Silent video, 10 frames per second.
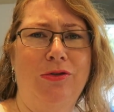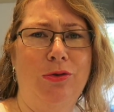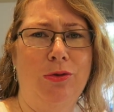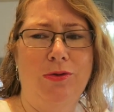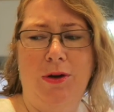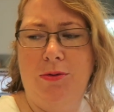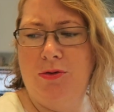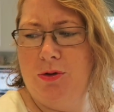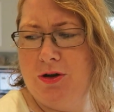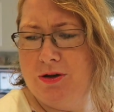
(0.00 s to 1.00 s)
next door, so we've
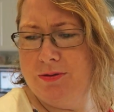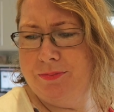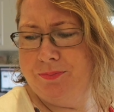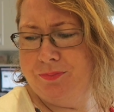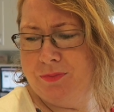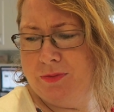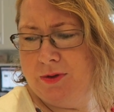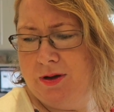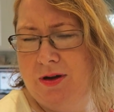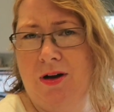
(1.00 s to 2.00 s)
still got to...
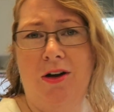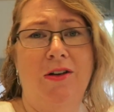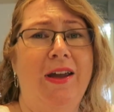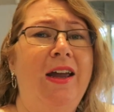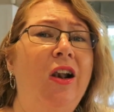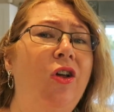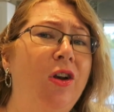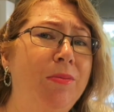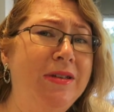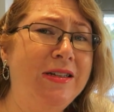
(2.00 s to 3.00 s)
I know they have a
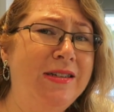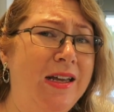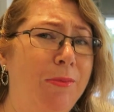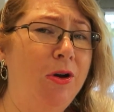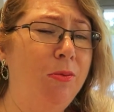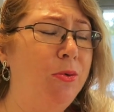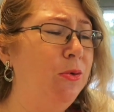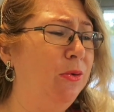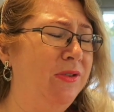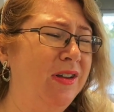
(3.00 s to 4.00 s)
lot of biscuits out by the
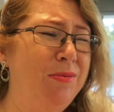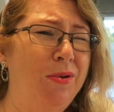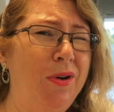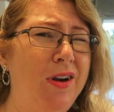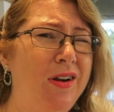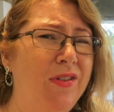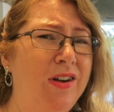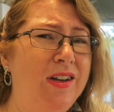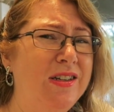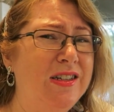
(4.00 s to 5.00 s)
pool, so they probably, if they
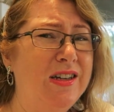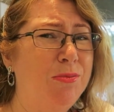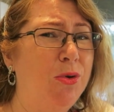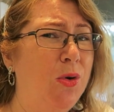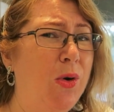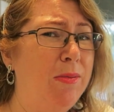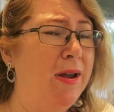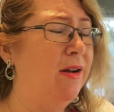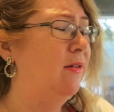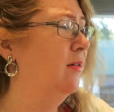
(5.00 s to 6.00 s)
don't get dinner, it probably won't
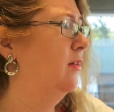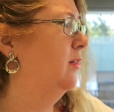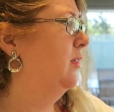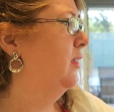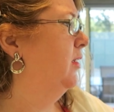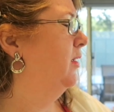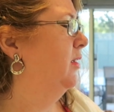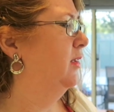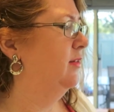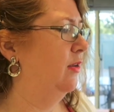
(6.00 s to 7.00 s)
matter.
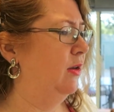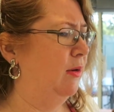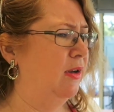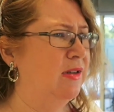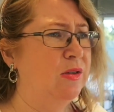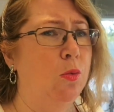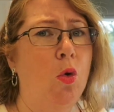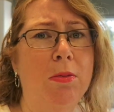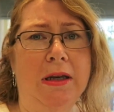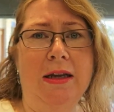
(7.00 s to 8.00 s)
So anyway, it's
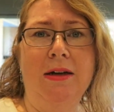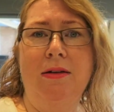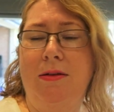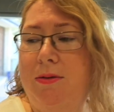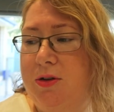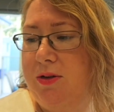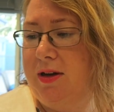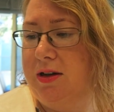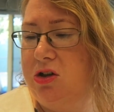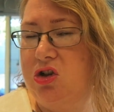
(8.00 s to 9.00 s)
warm in here because the
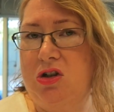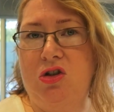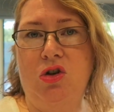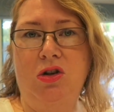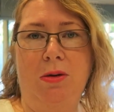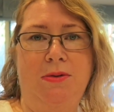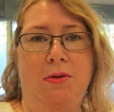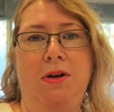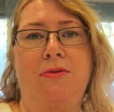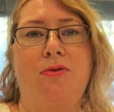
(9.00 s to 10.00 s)
air conditioning's turned up
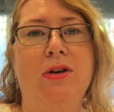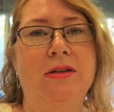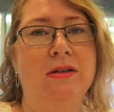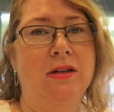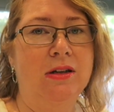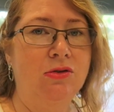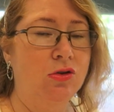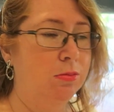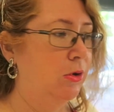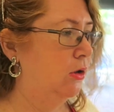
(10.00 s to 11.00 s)
so we don't freeze in the lounge
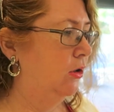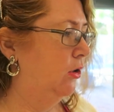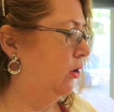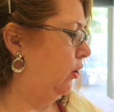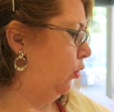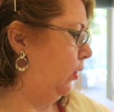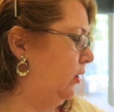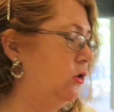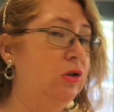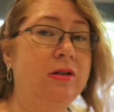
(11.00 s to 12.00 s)
room. I'll
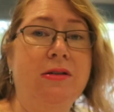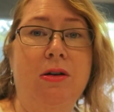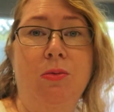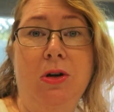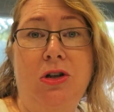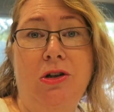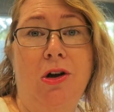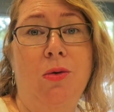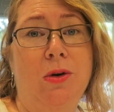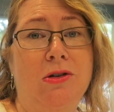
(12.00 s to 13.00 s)
quickly do this so we're ready to
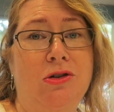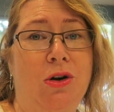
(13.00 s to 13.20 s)
go when it's